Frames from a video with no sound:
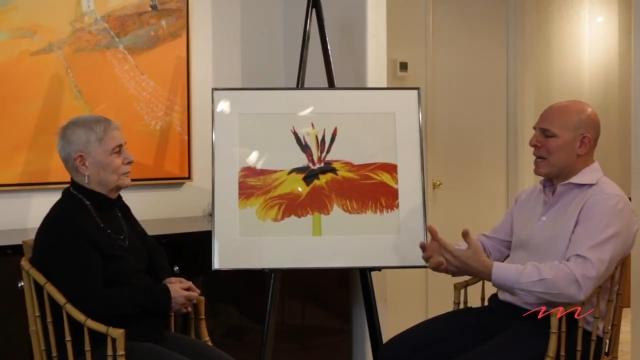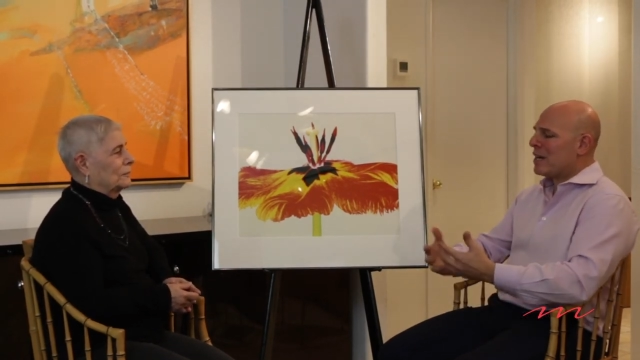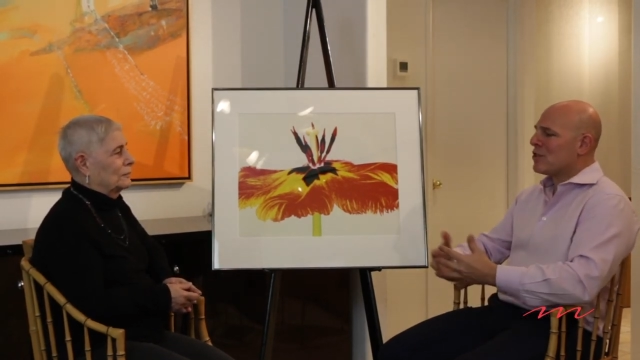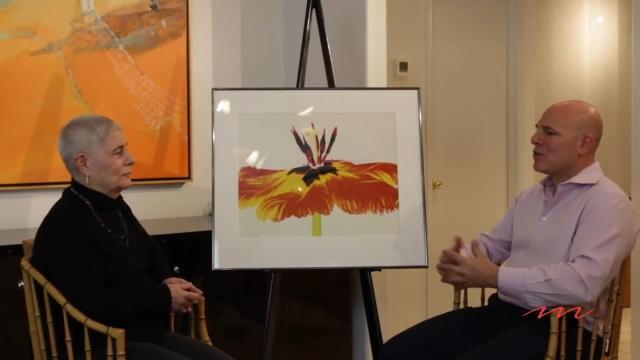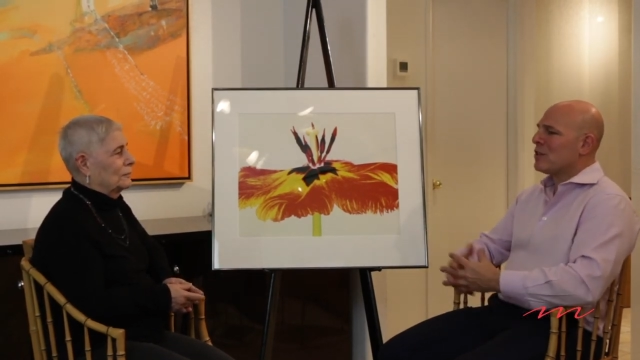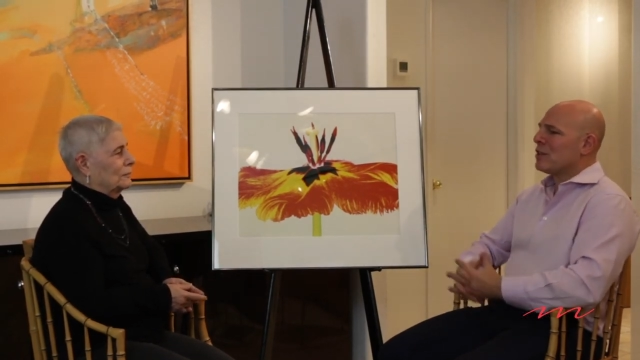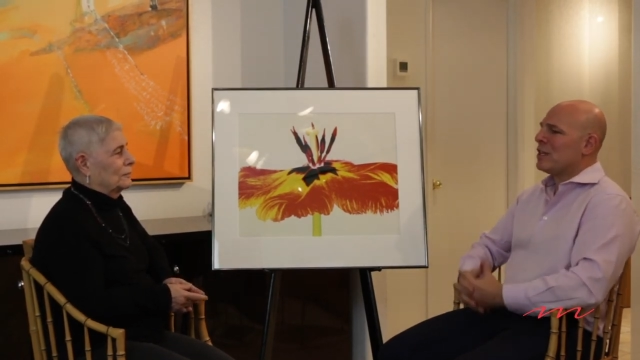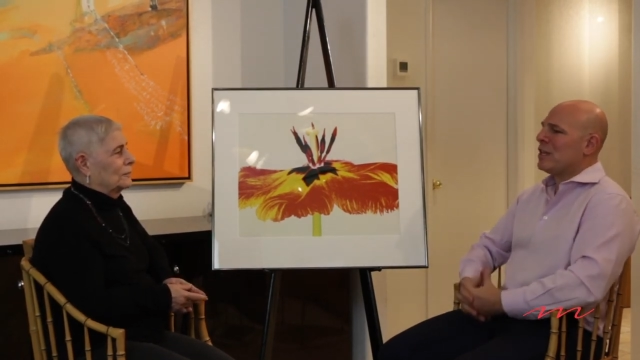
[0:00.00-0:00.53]

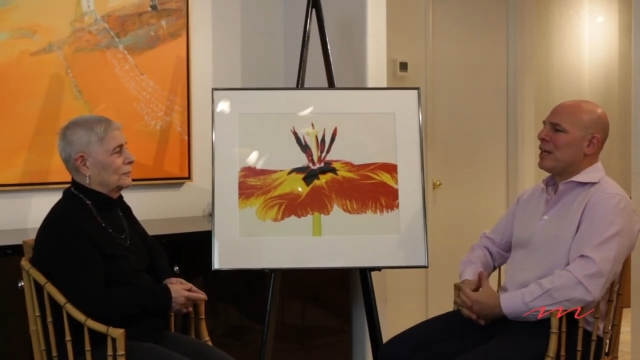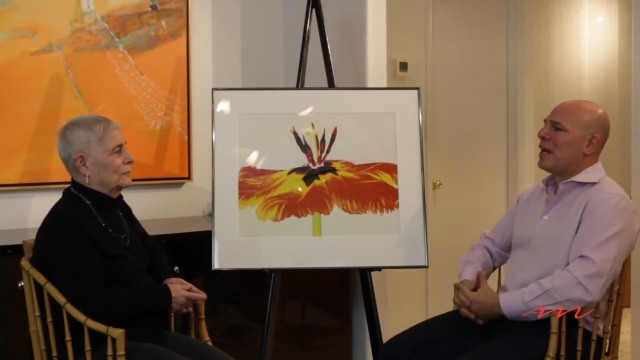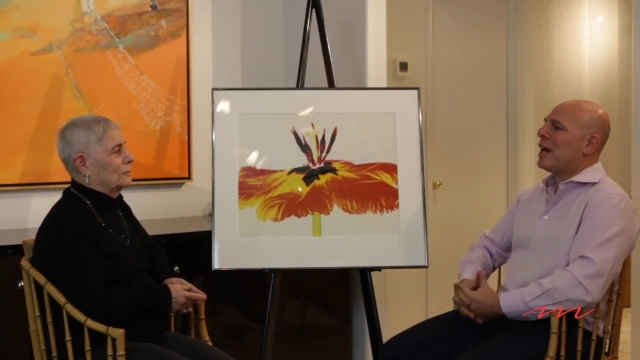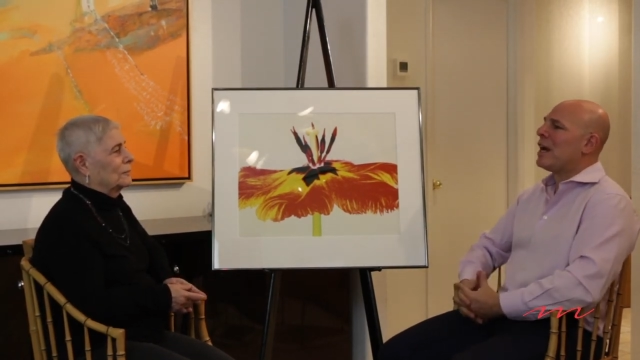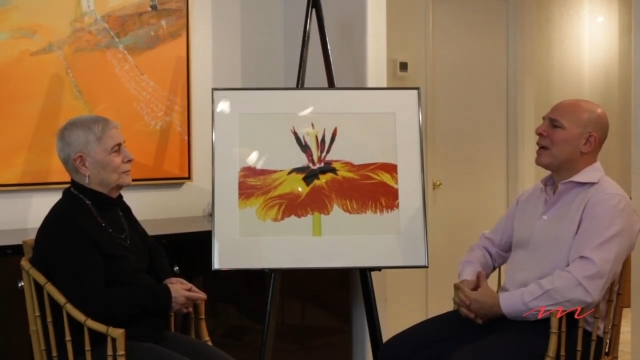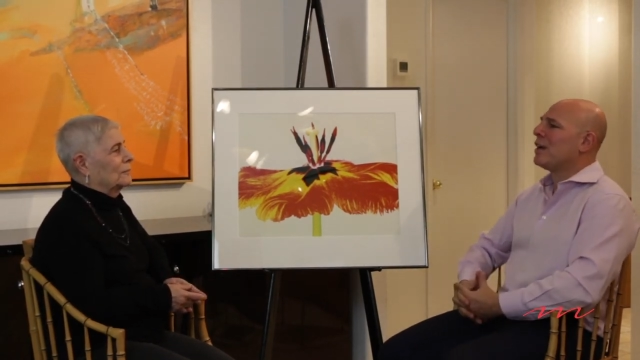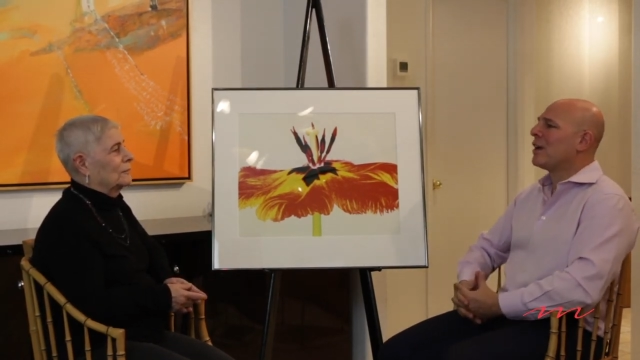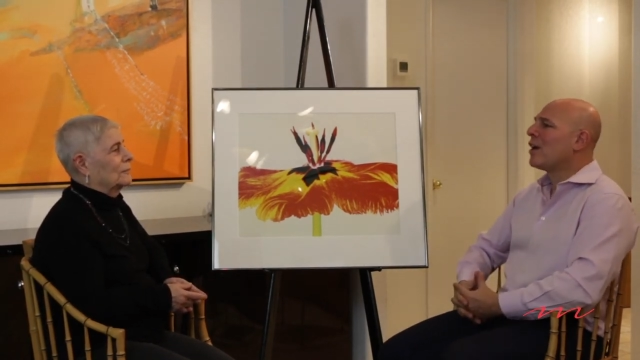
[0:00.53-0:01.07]
actually
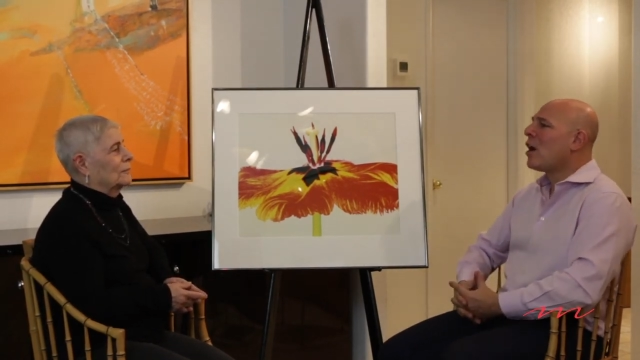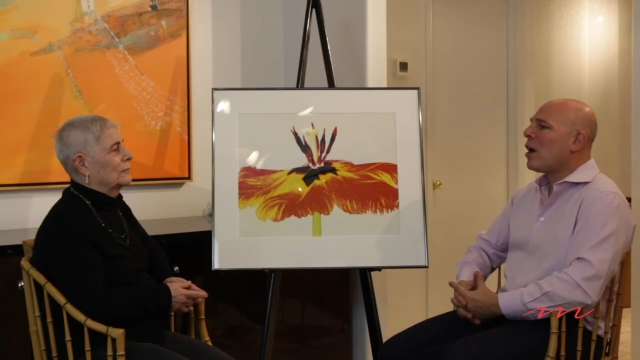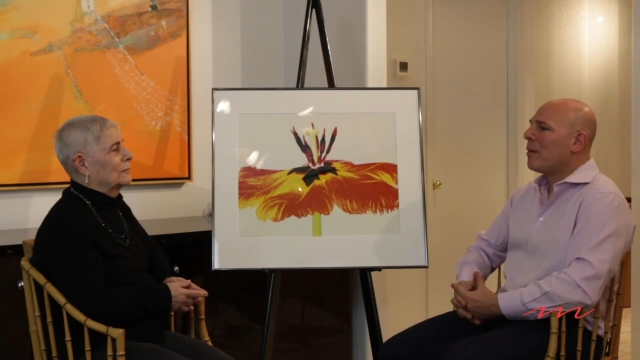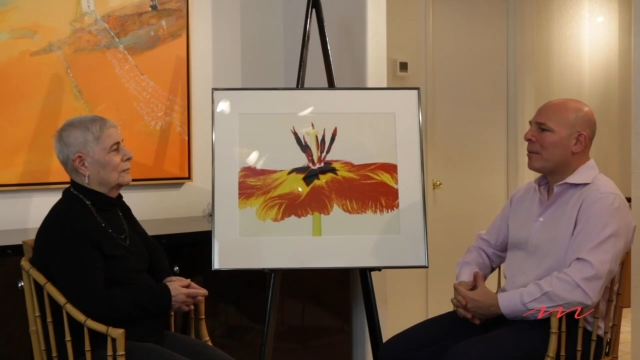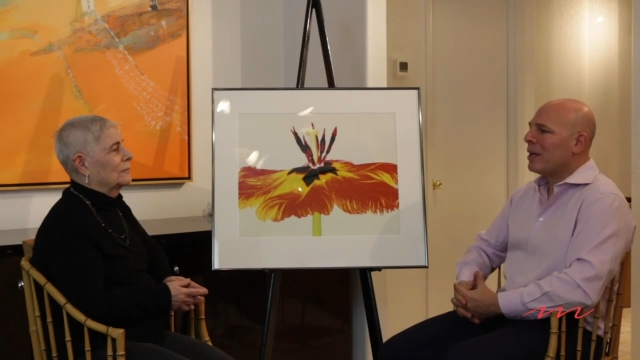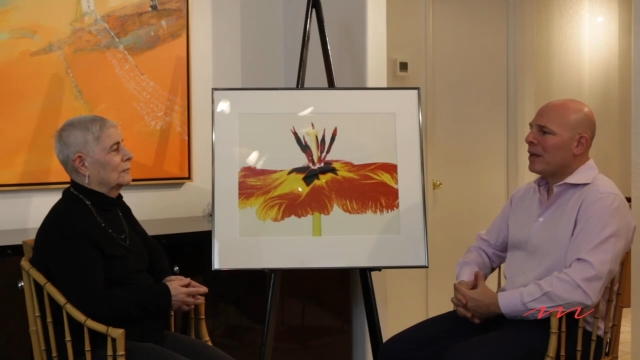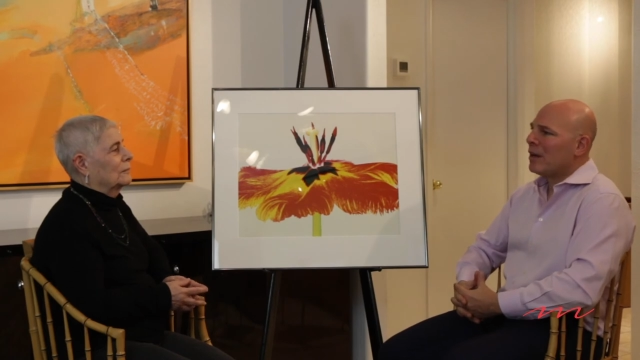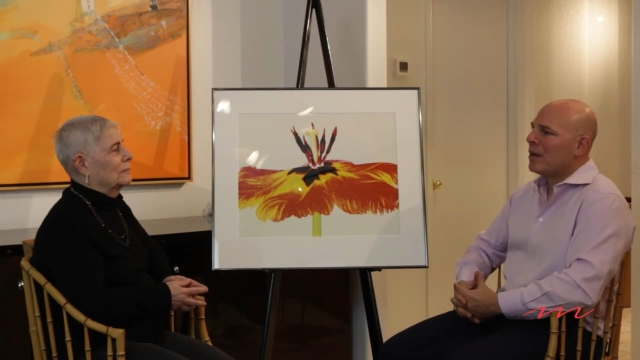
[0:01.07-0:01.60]
had a
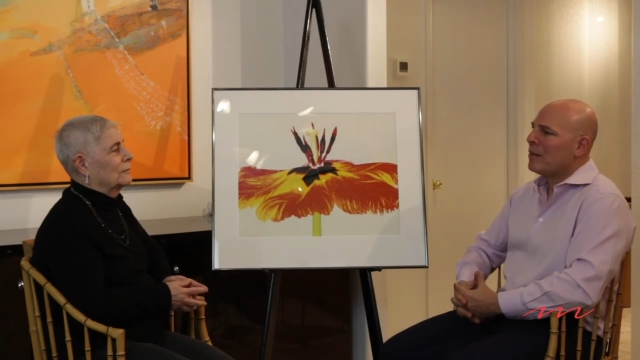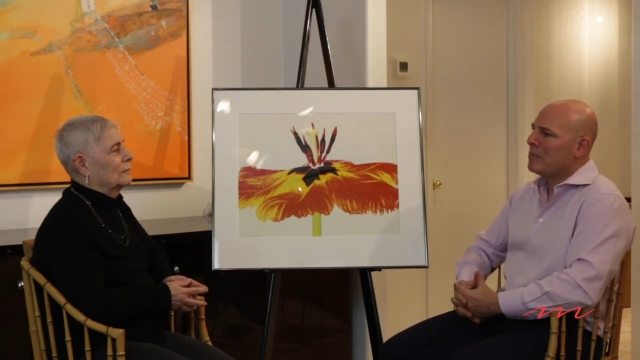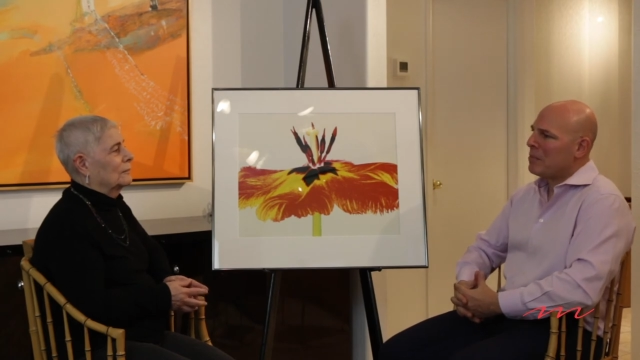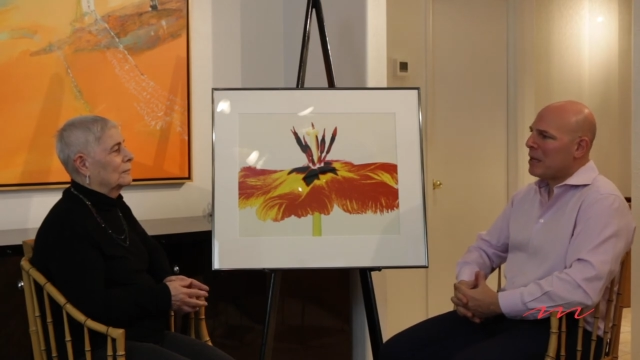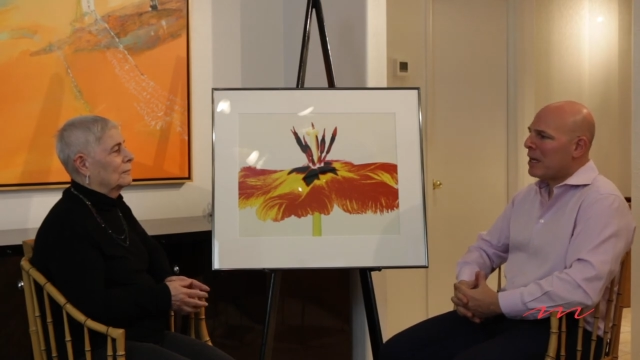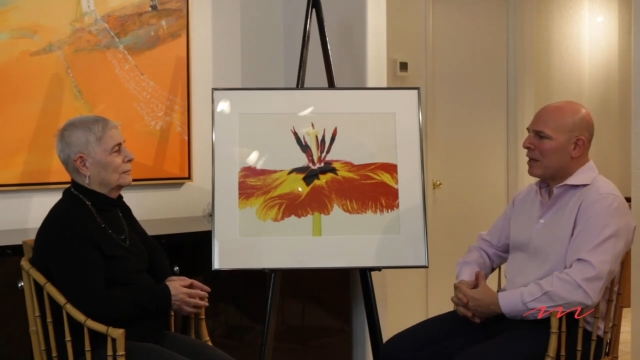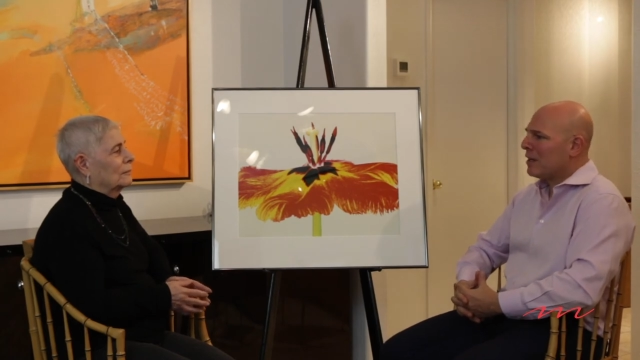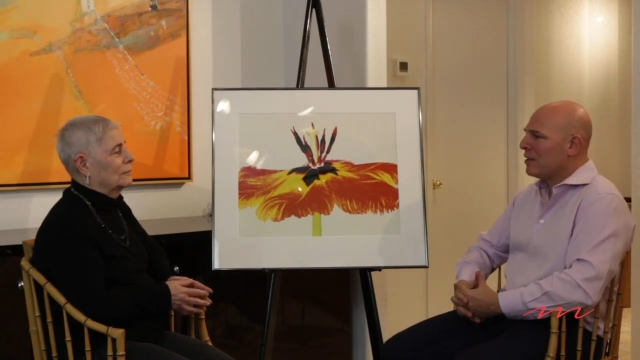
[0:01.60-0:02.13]
comment on
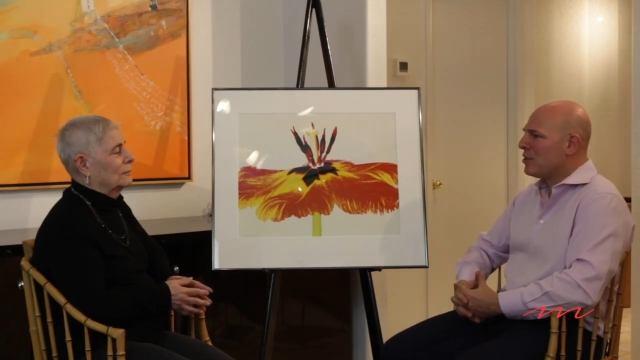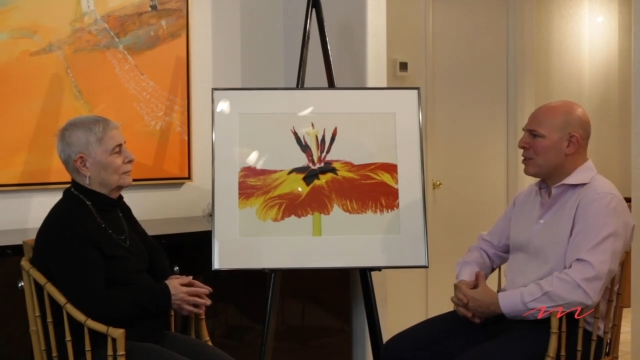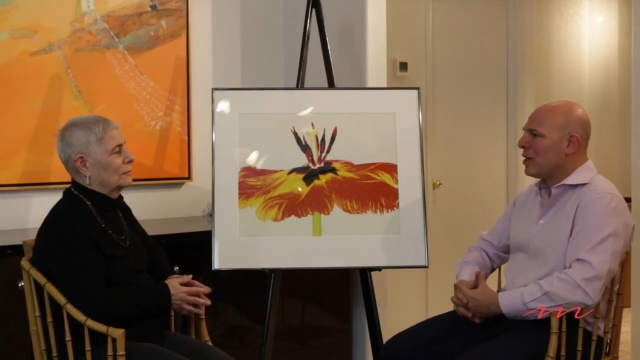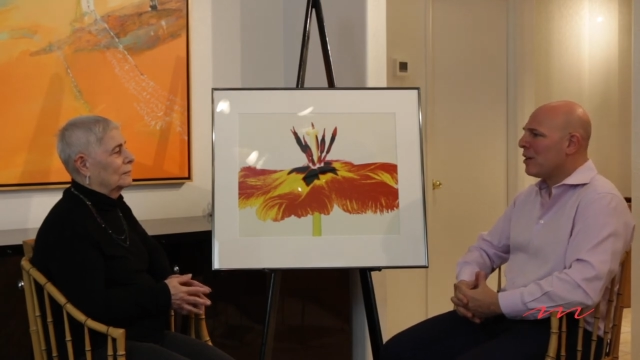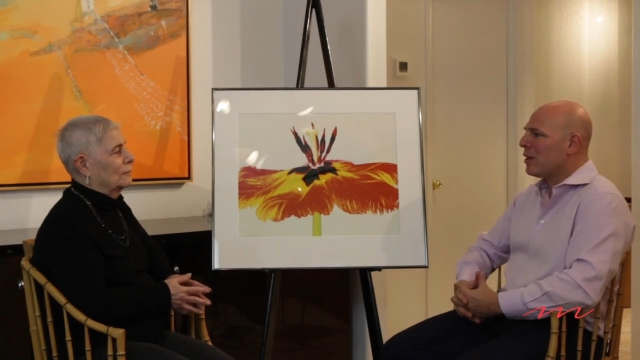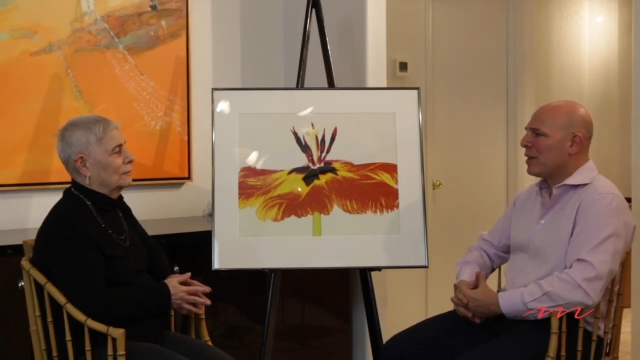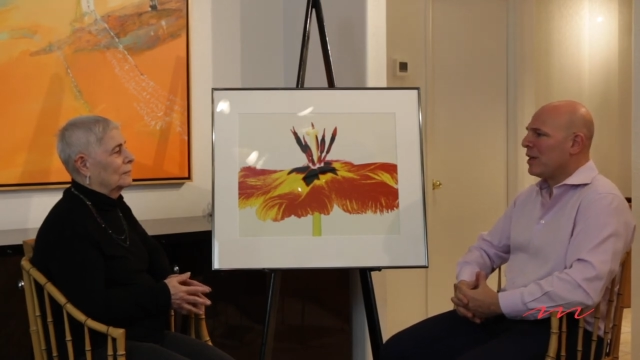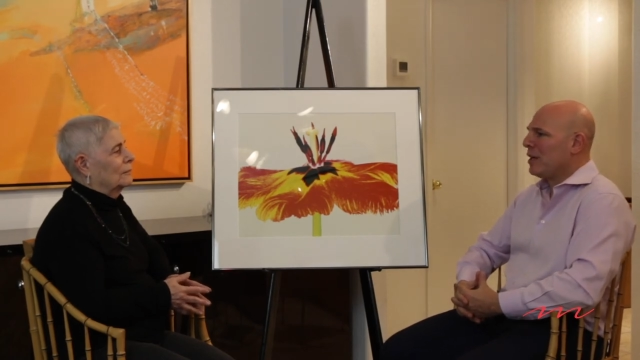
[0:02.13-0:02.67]

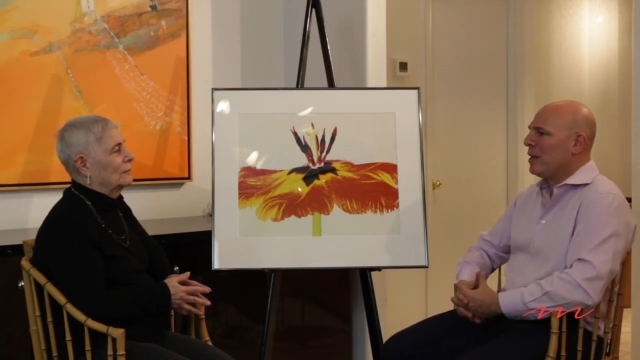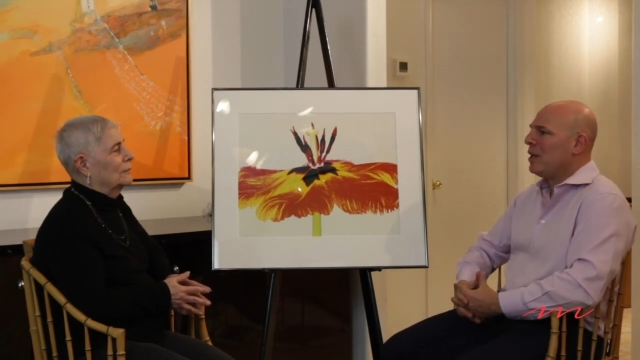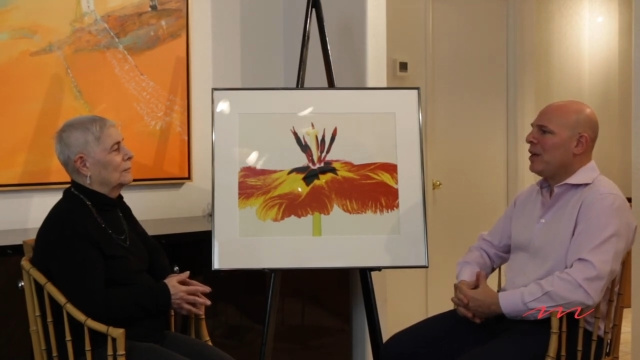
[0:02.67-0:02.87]
Botticelli